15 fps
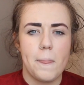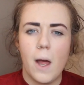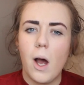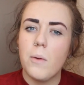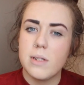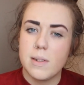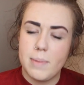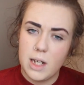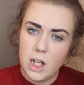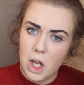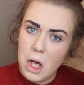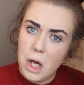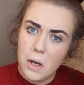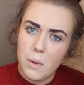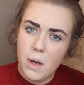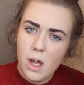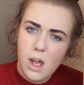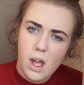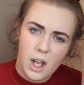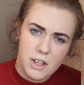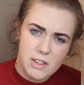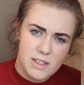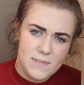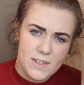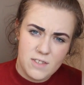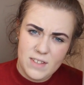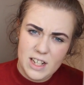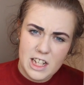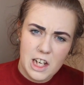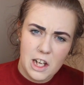I was a bit low. I used to feel
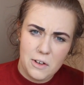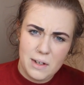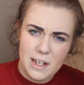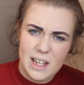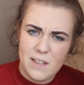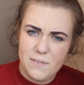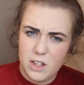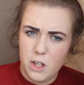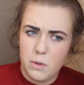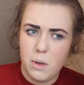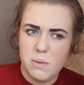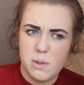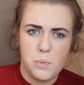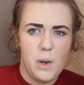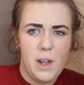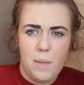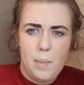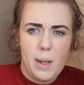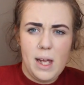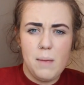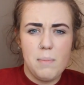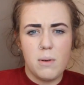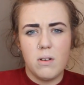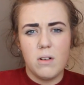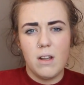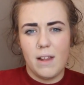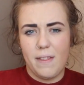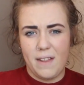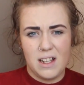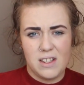really lonely even though I was with
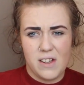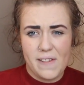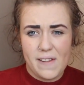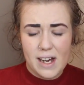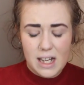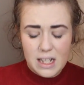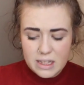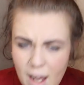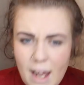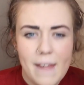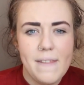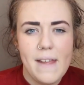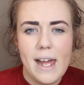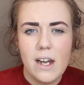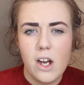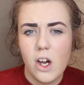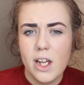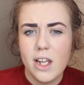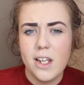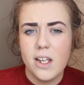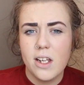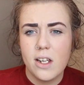people and things like that. And then I